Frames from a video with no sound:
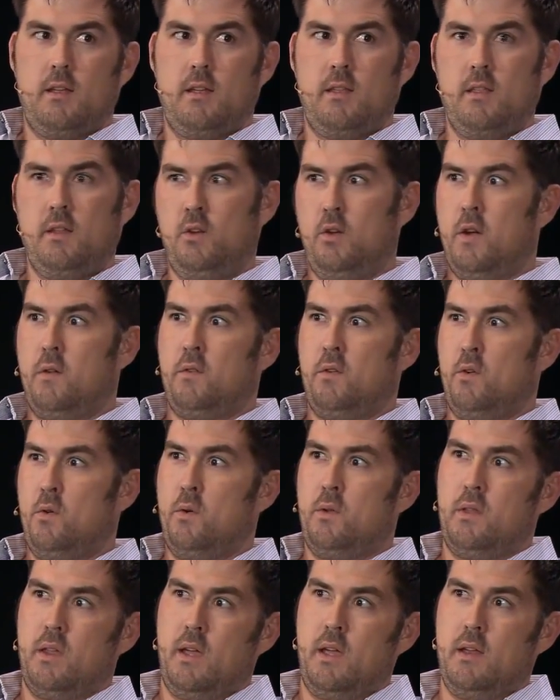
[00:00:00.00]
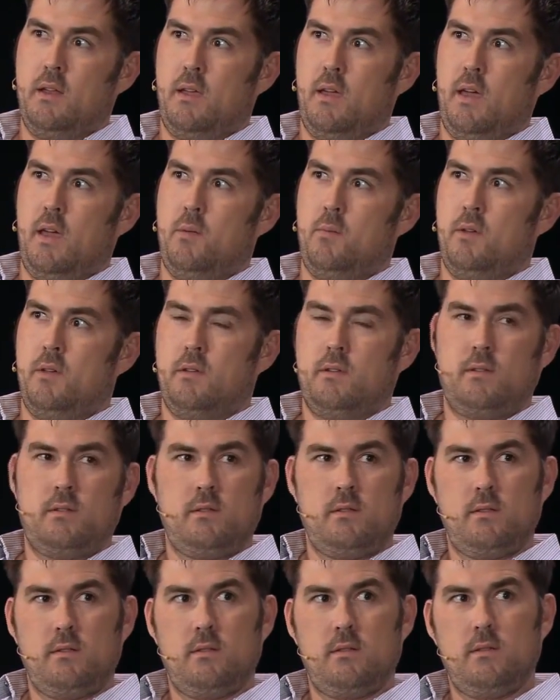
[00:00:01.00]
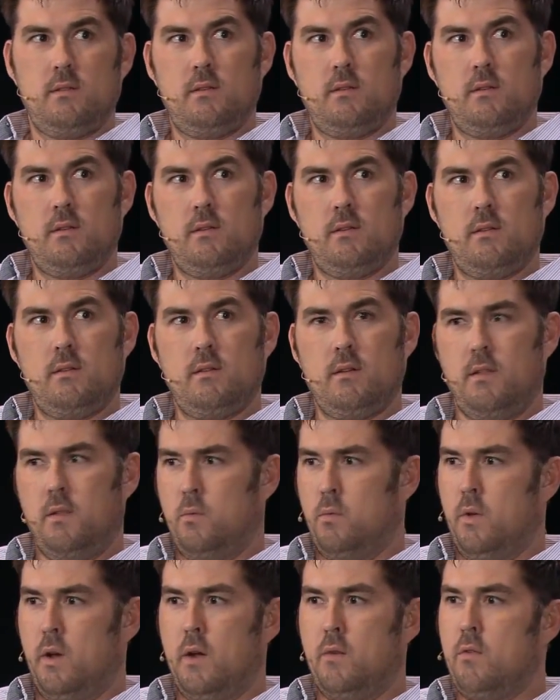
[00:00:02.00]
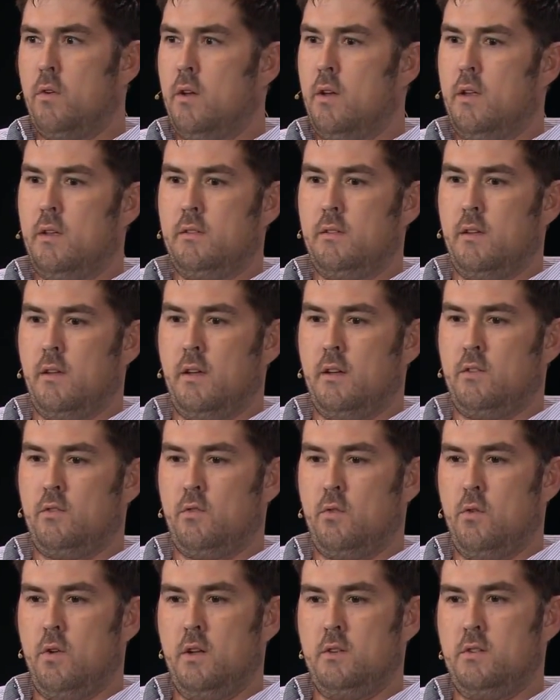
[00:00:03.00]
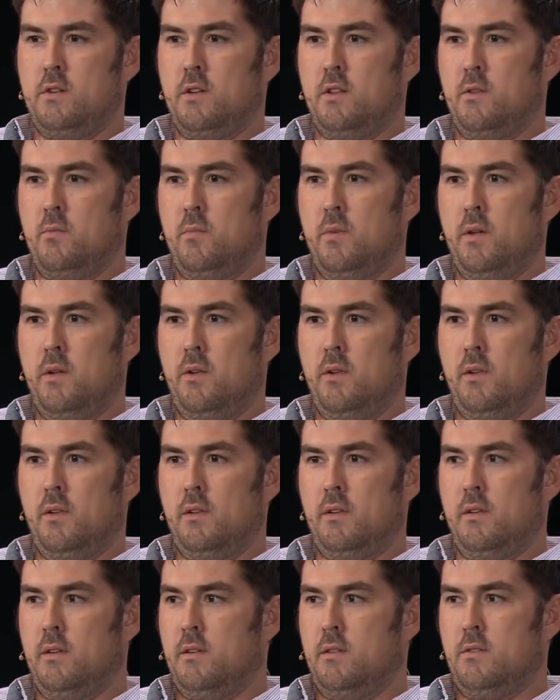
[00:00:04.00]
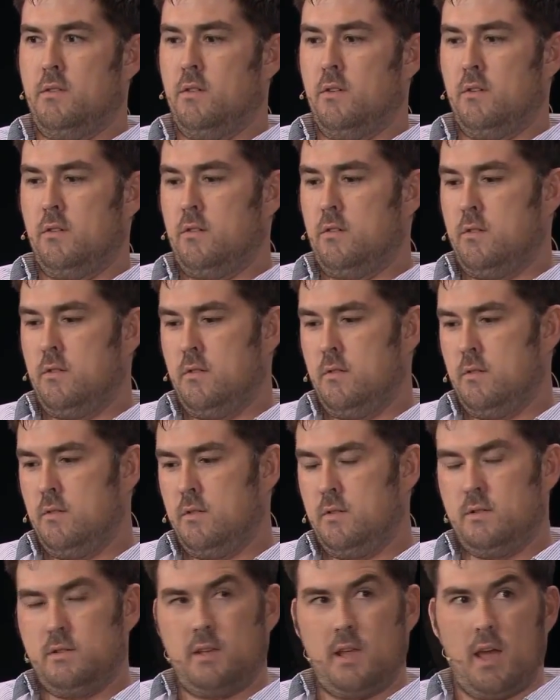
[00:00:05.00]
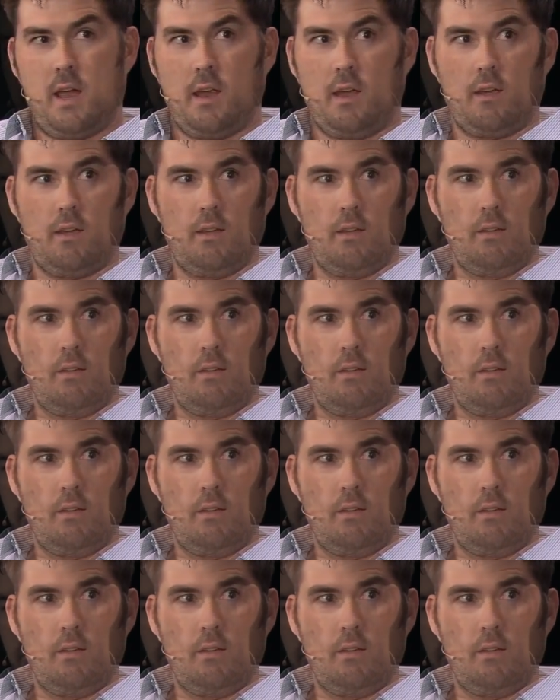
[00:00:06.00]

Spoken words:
And then you have to know what the end game is. And then whatever it is that gets thrown at you in the middle is just static.